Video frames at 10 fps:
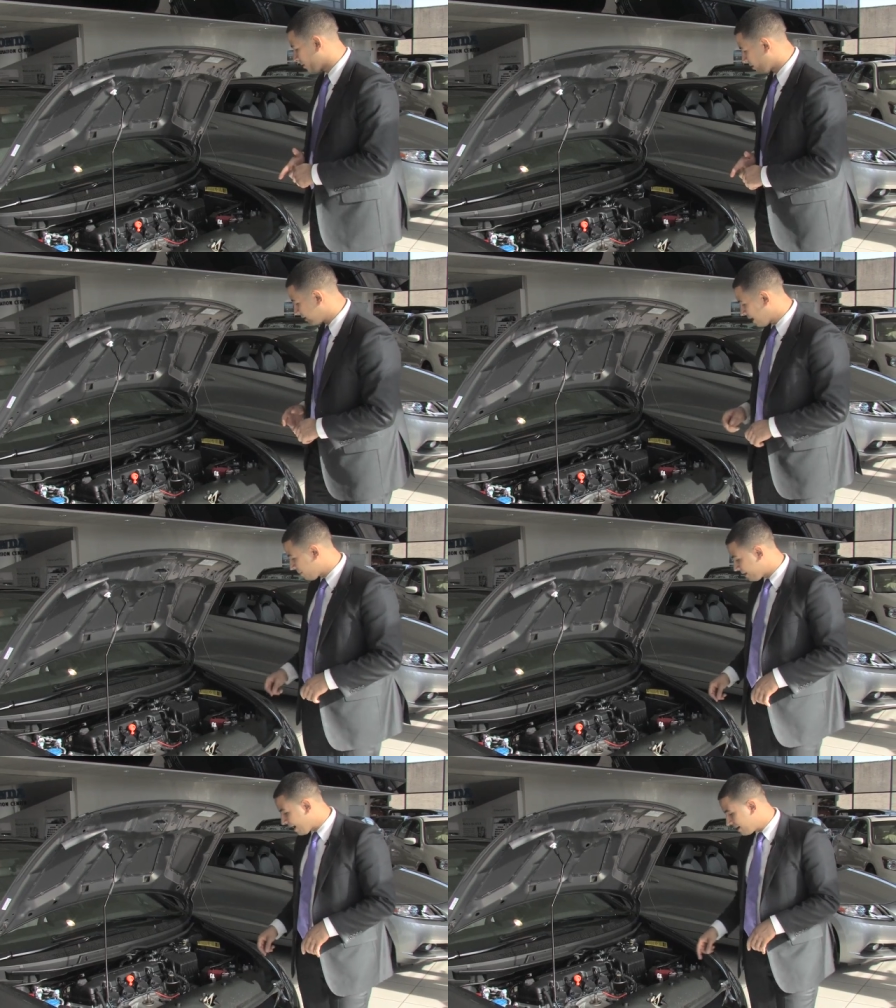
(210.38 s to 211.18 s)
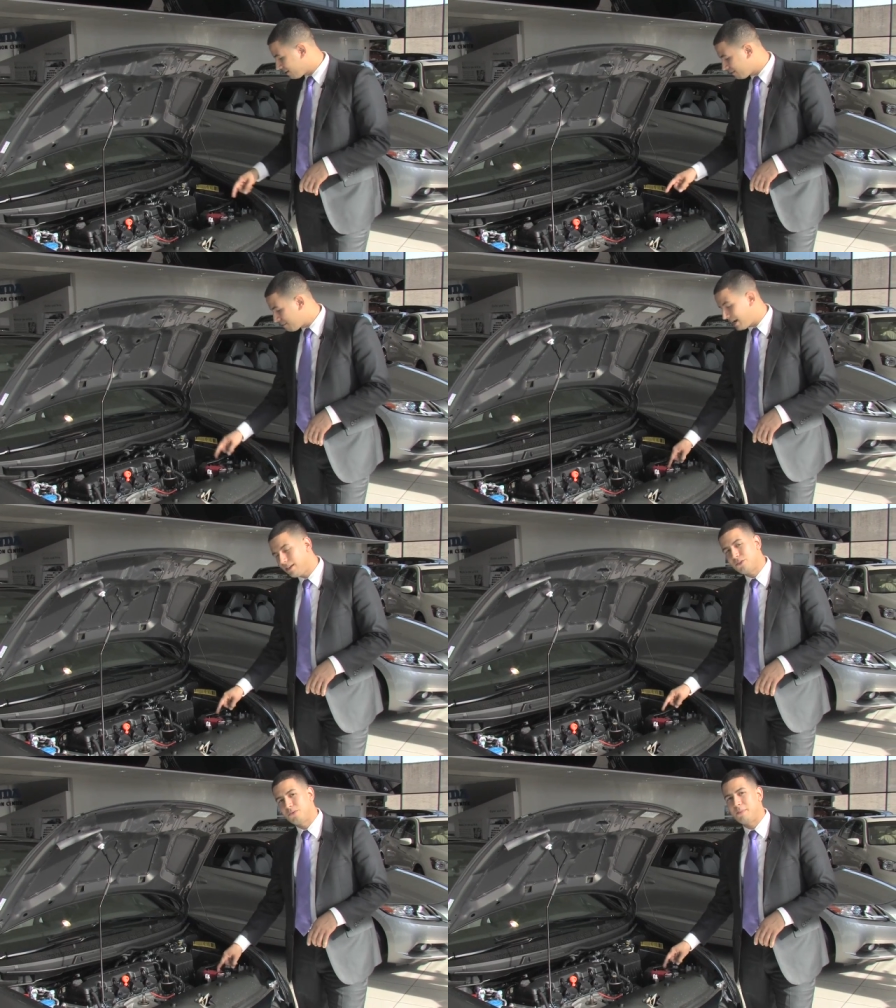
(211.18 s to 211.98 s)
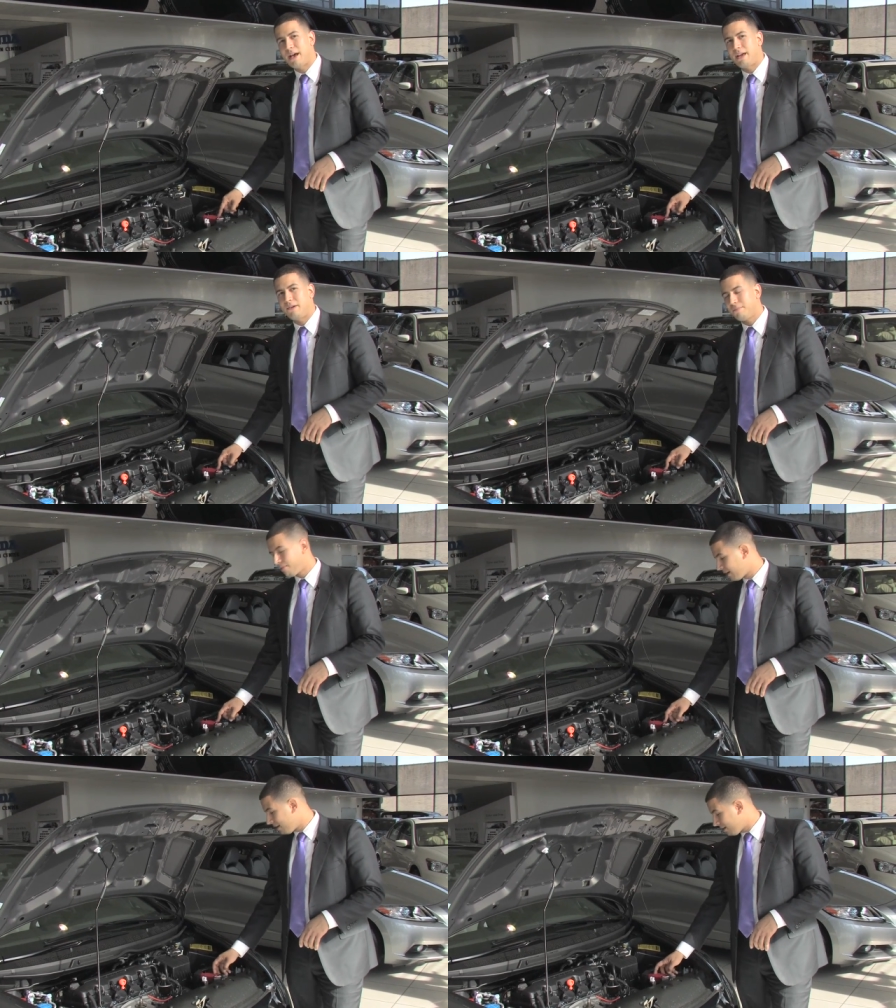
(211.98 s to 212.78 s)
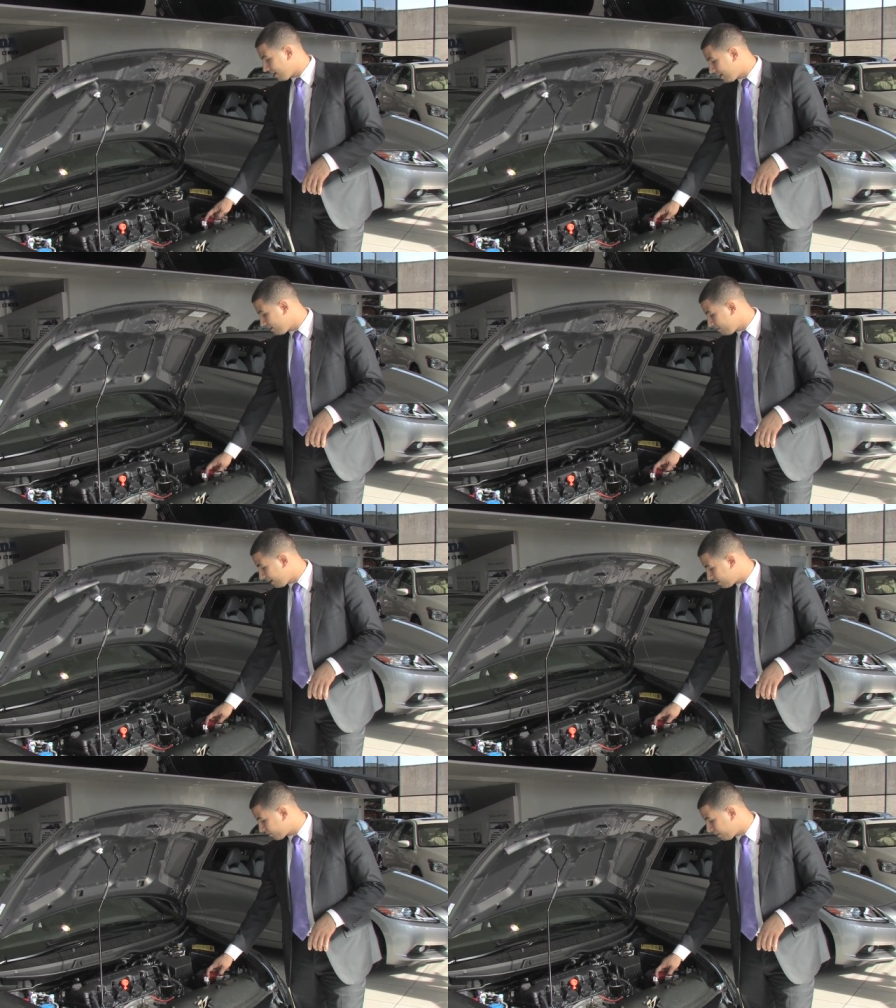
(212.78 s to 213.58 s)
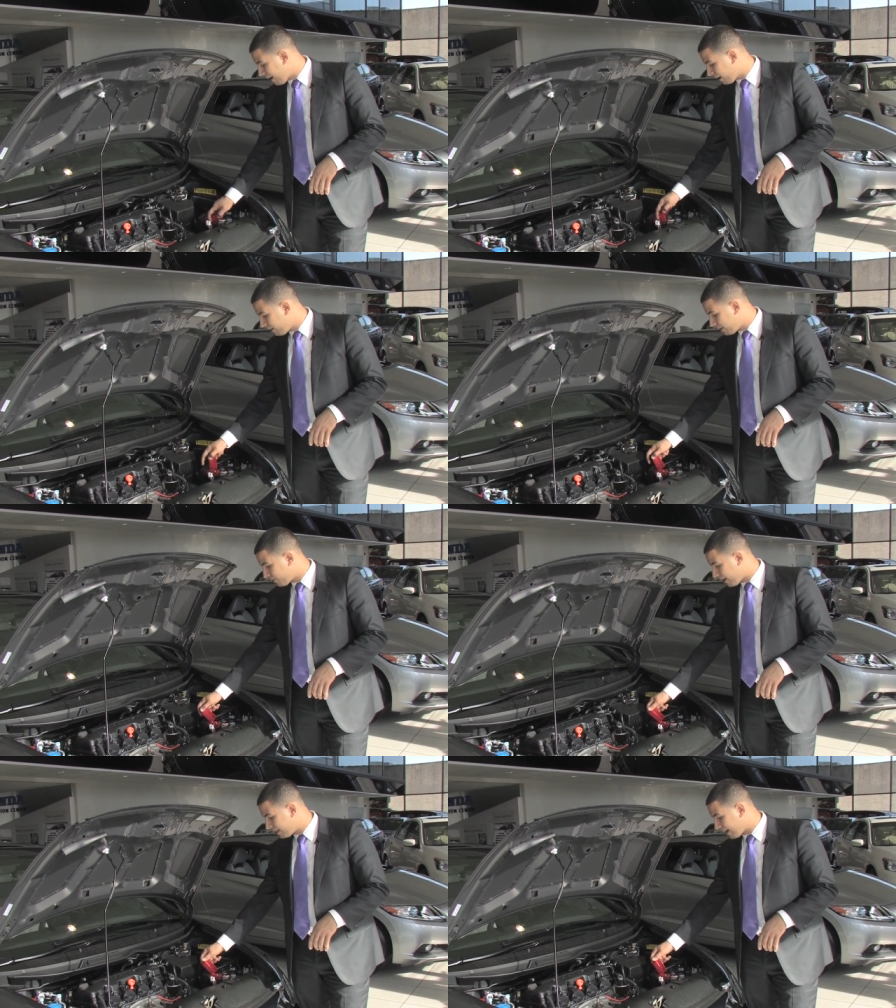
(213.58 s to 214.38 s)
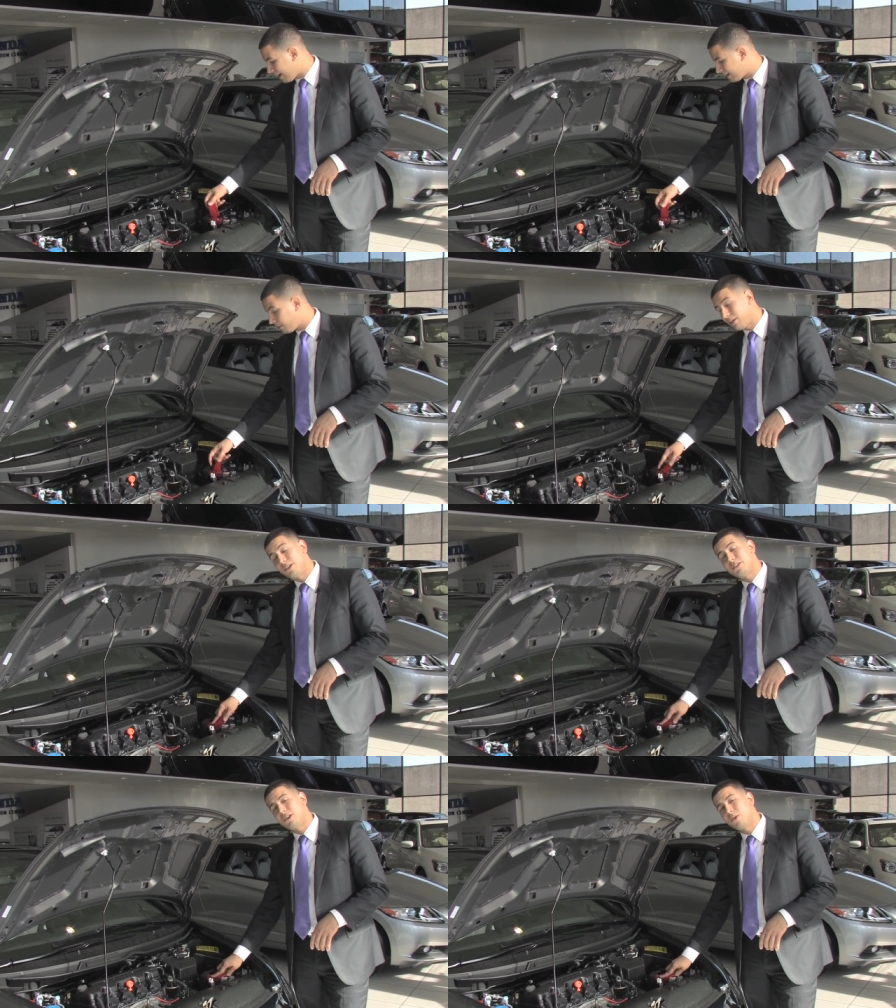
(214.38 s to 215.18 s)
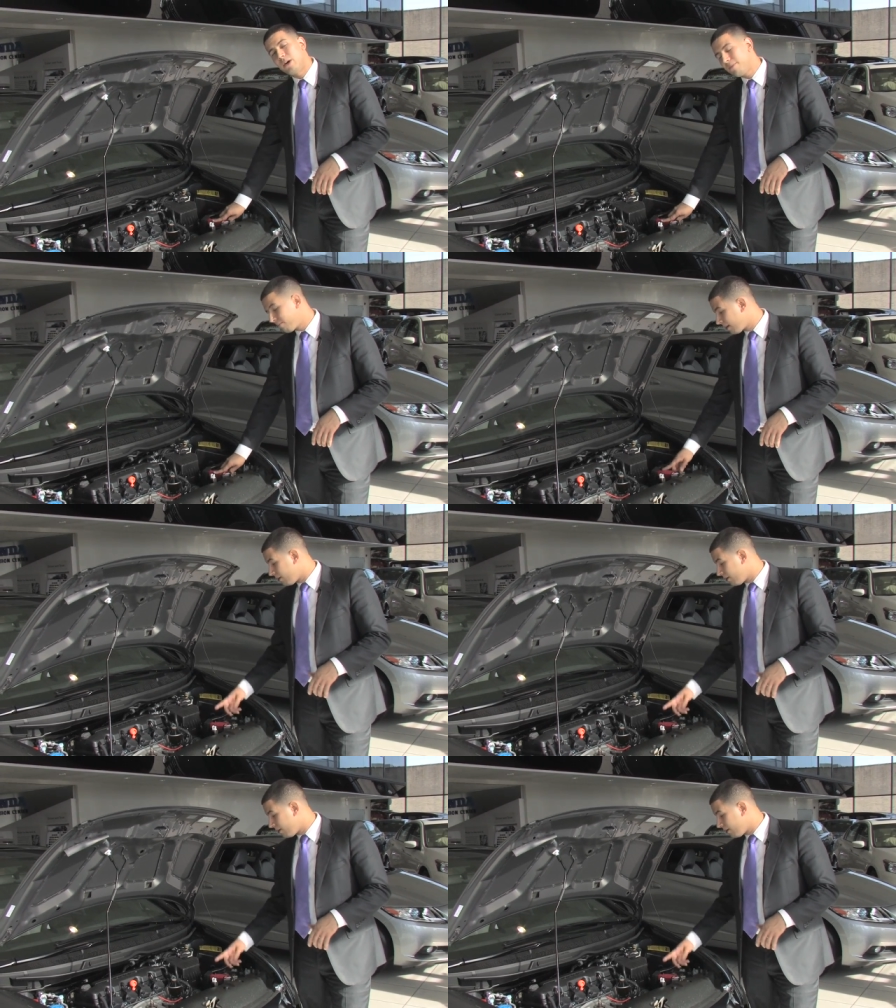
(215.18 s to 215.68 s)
On top of that, maintenance-free battery. And the maintenance-free battery is fantastic because you know what?